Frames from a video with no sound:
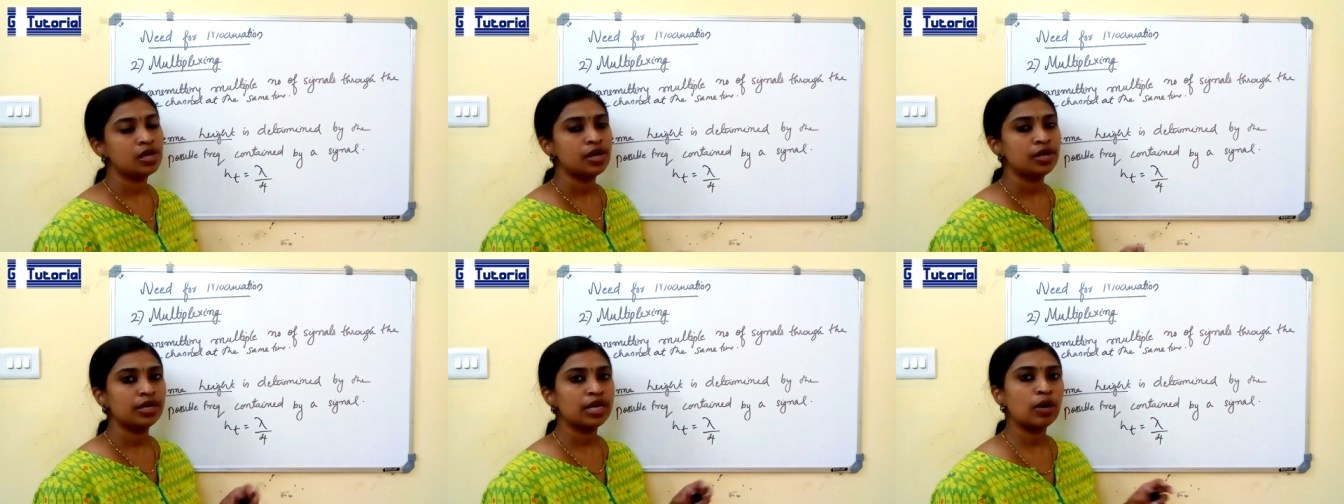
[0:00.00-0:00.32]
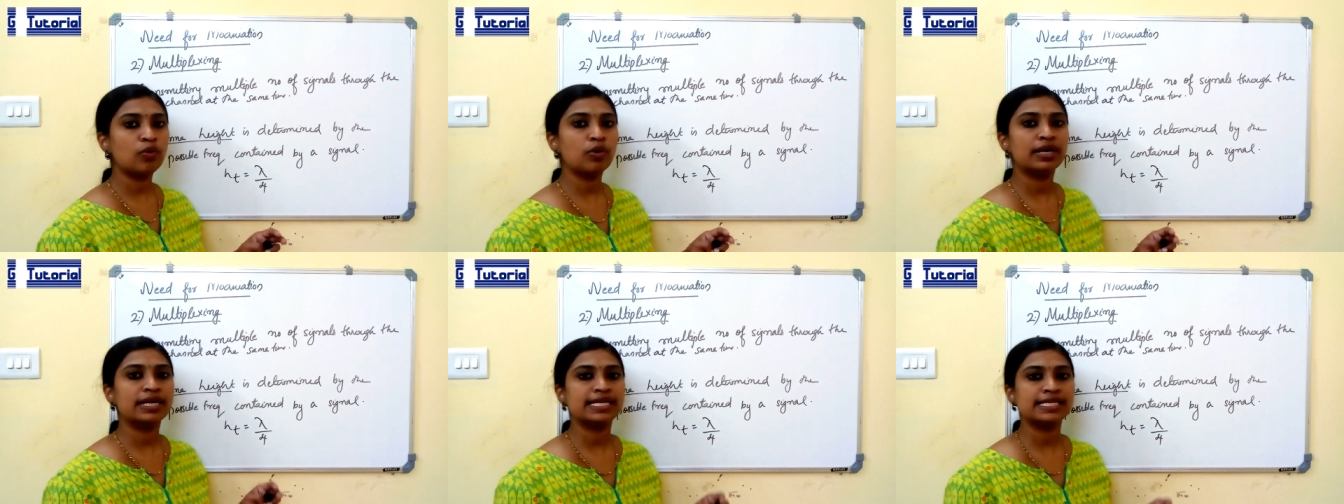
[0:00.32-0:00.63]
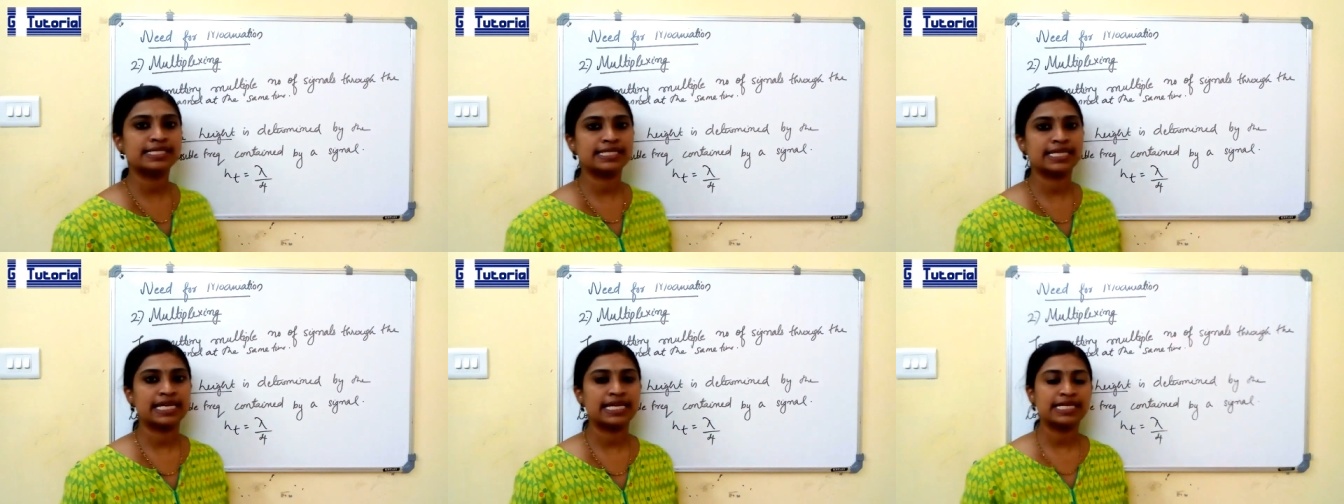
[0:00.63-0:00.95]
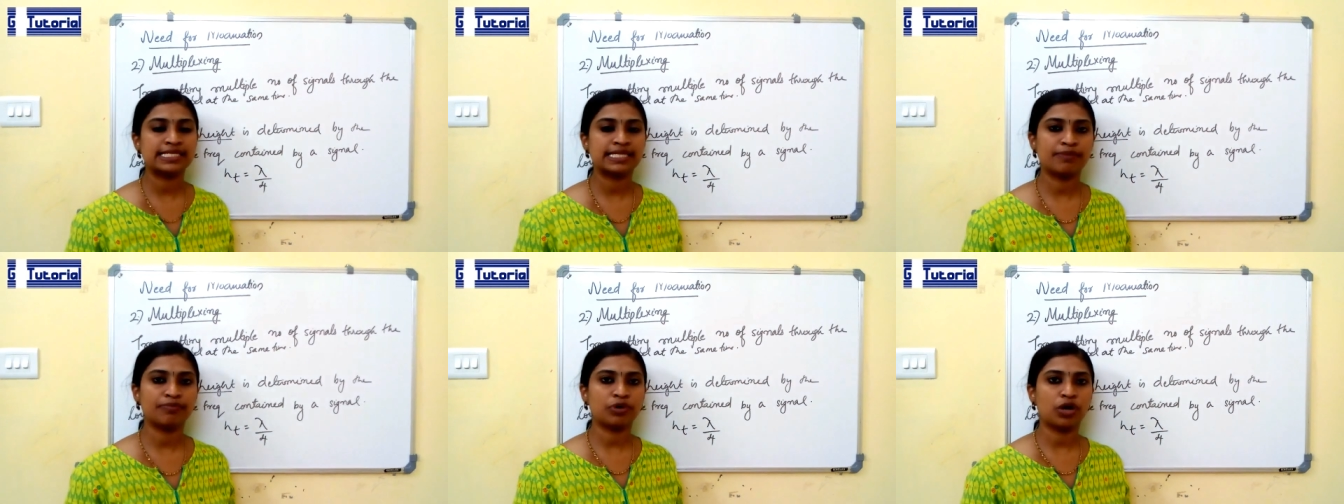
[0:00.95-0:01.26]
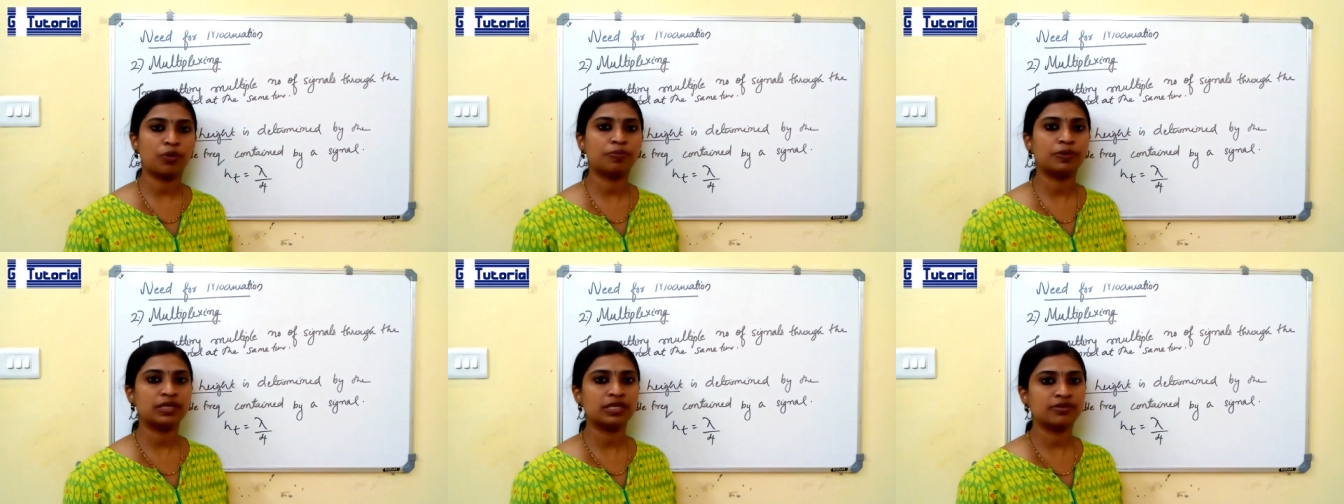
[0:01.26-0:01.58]
Now let us see some
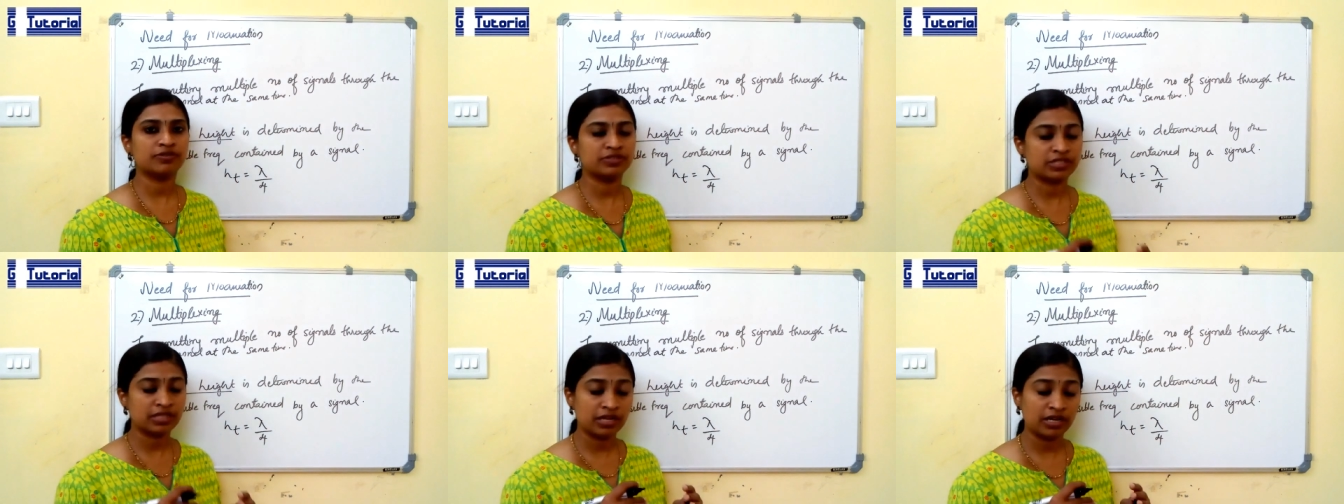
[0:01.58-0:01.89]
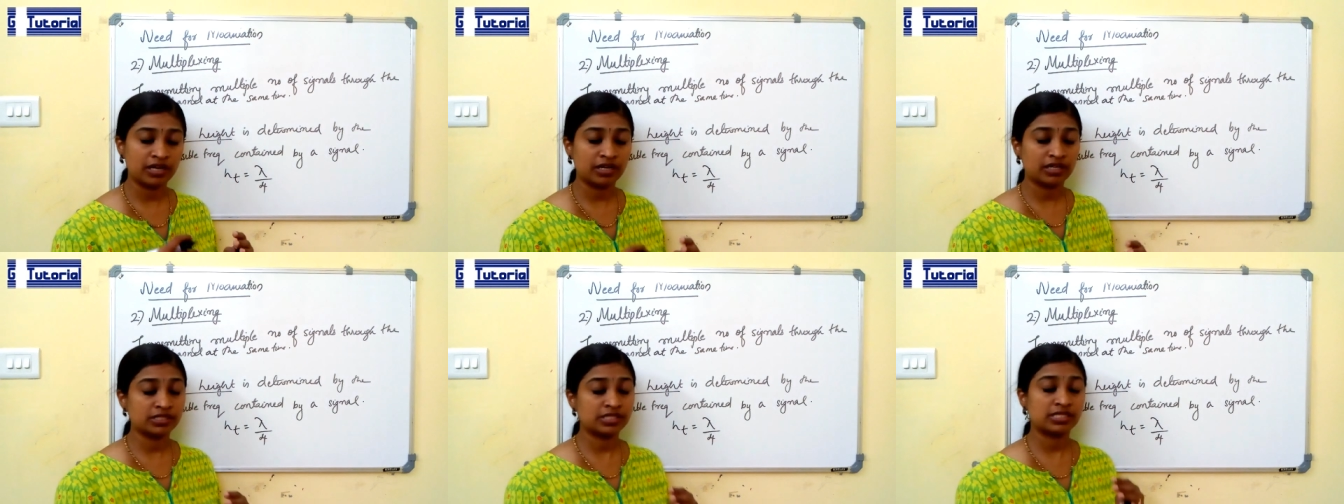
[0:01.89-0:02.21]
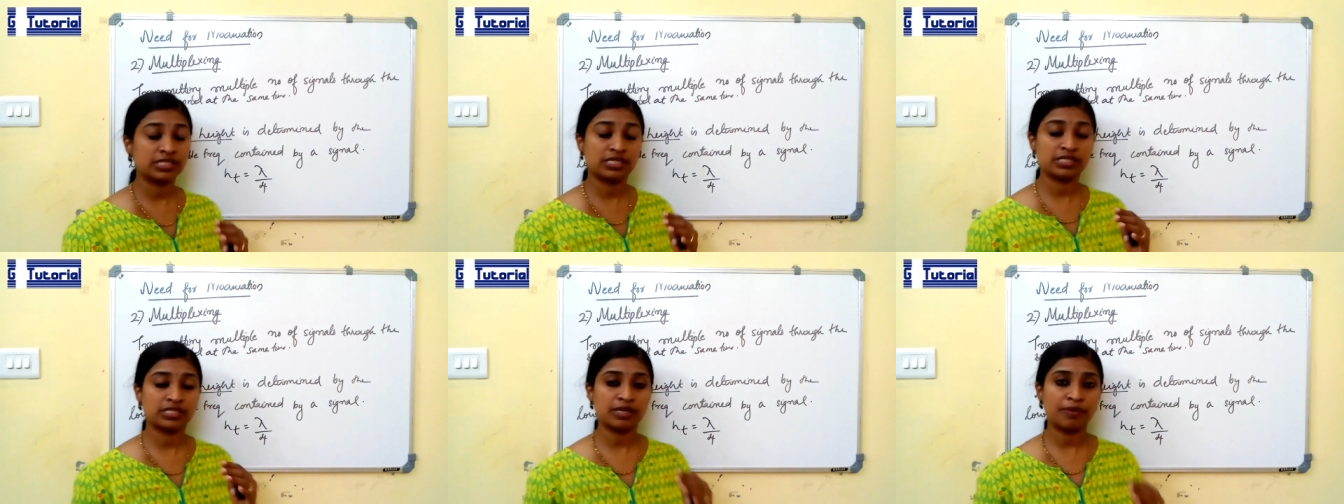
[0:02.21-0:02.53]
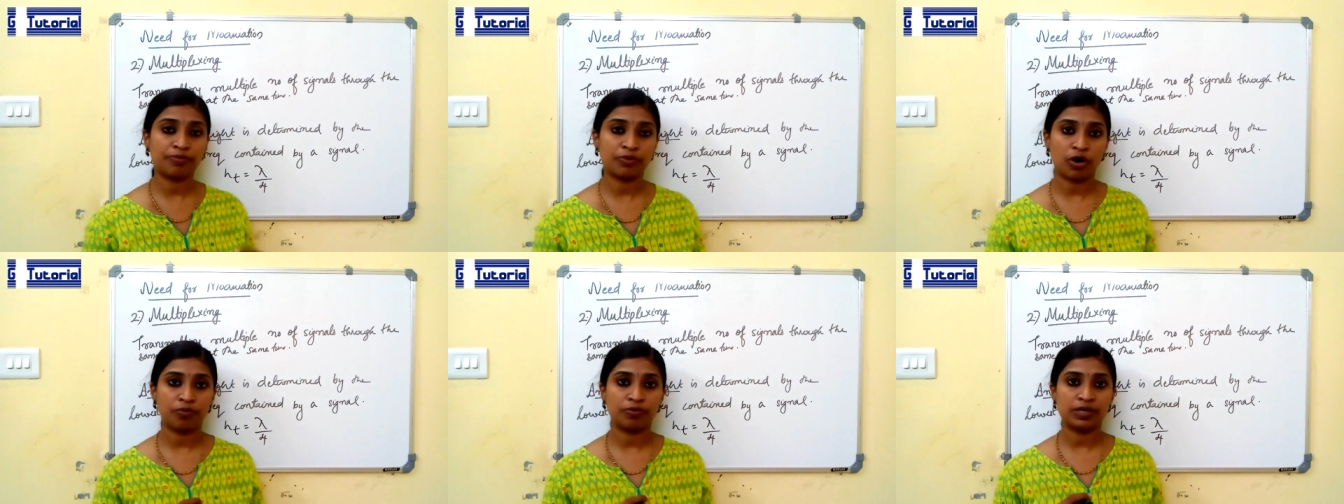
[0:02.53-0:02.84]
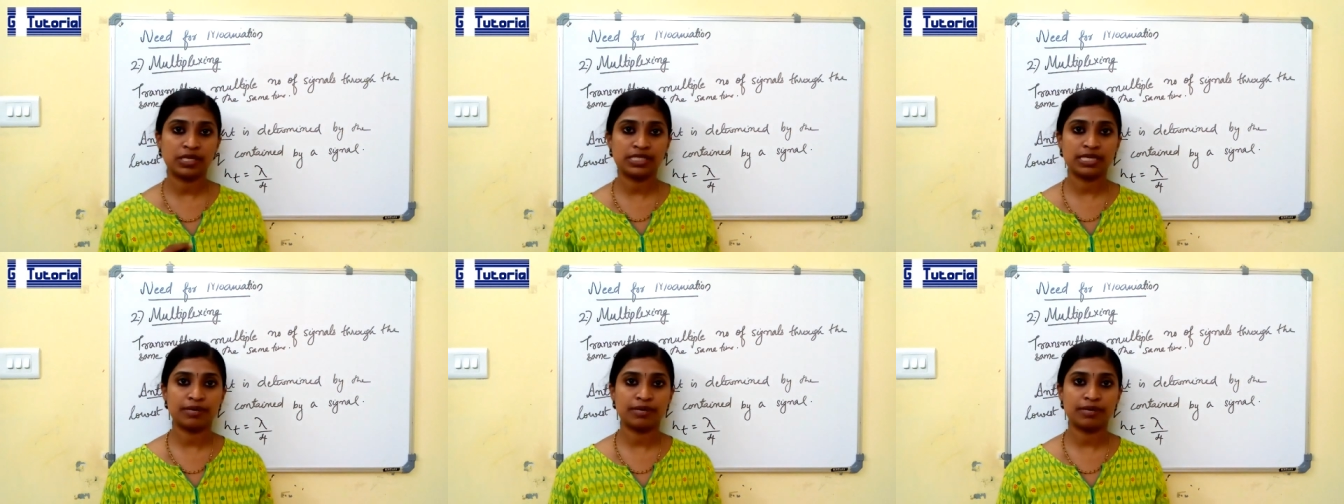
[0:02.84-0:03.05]
properties